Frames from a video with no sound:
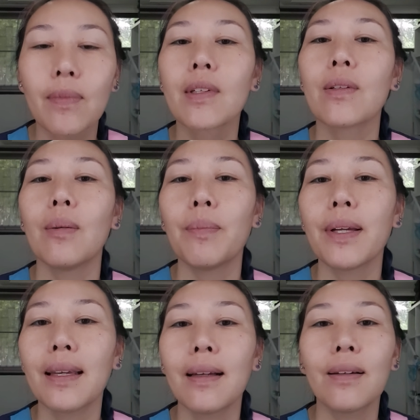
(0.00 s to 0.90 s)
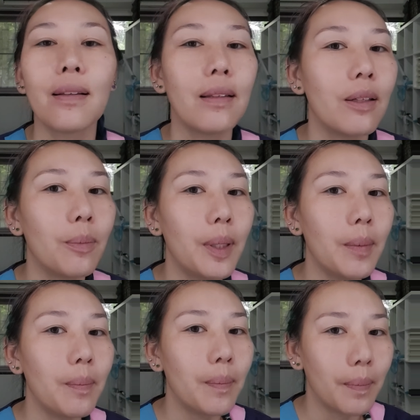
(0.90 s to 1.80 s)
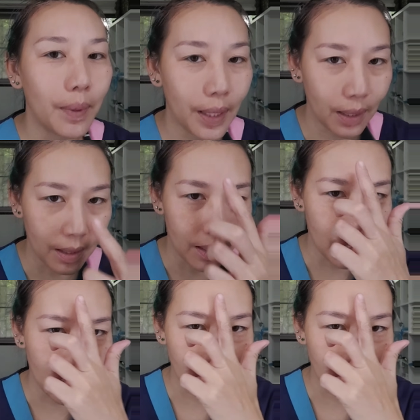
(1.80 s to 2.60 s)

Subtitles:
so I'm breaking out a little bit because